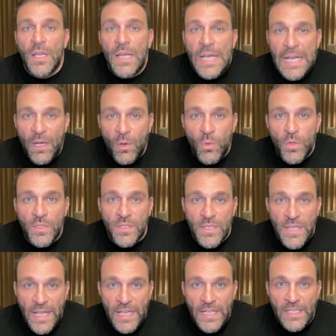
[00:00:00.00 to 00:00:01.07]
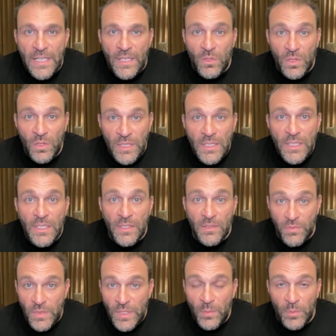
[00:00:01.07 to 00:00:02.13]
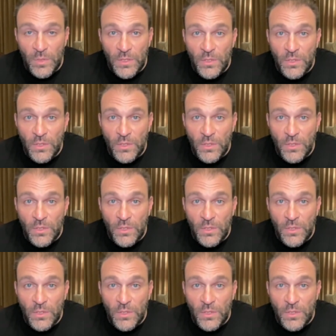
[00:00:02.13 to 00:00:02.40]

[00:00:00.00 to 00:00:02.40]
How is that now leading a family?